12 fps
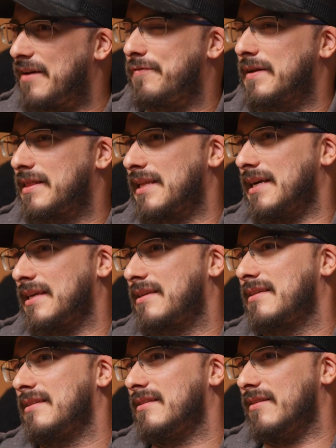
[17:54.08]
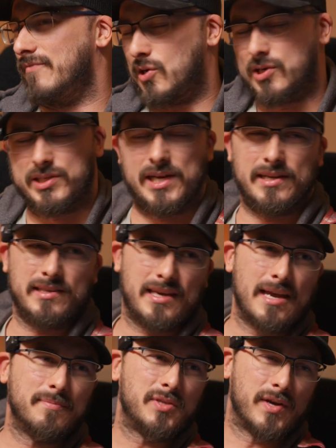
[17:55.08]
felt like the vlog channel
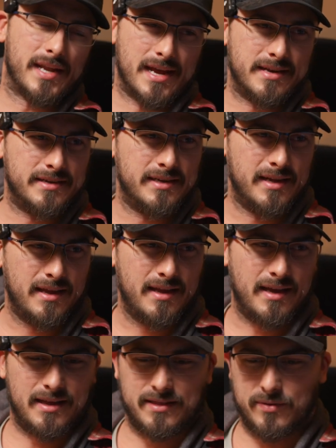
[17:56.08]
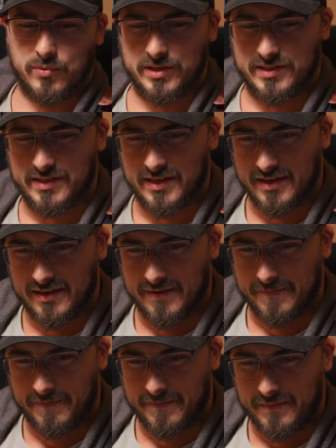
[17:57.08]
came to an end, and it was
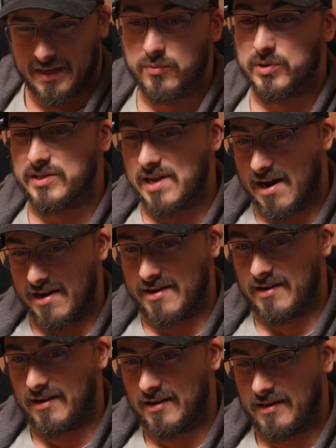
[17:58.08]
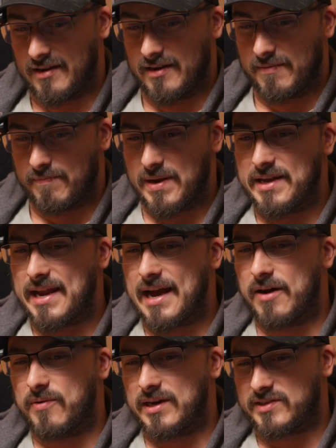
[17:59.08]
done. But now I